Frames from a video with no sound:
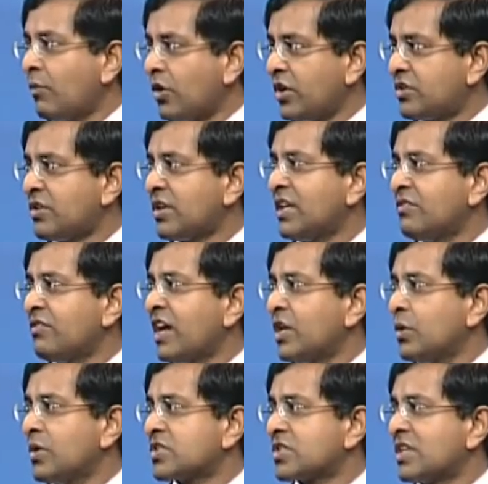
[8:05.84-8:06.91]
monitoring and
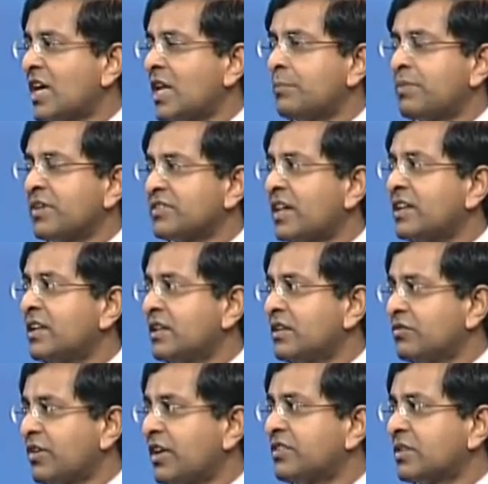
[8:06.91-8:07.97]
evaluation help us
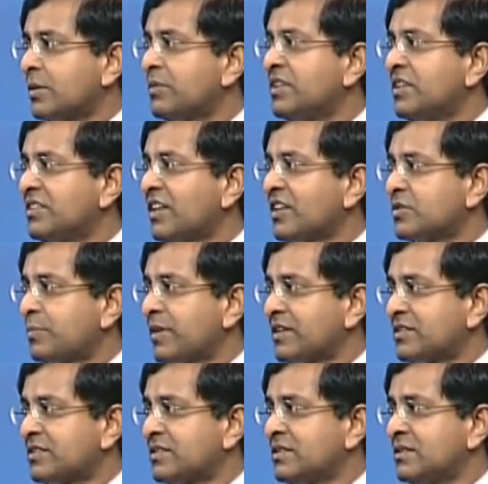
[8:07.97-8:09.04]
identify some of these
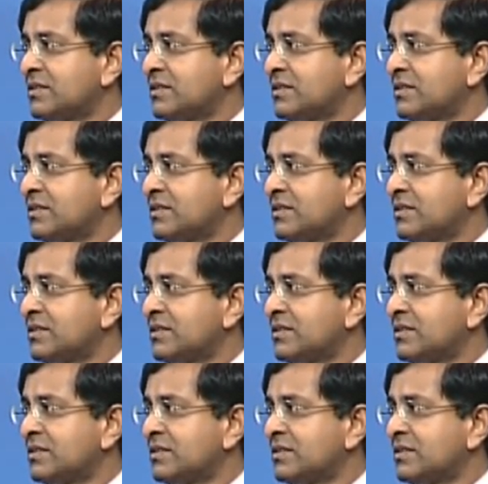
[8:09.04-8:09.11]
aspects.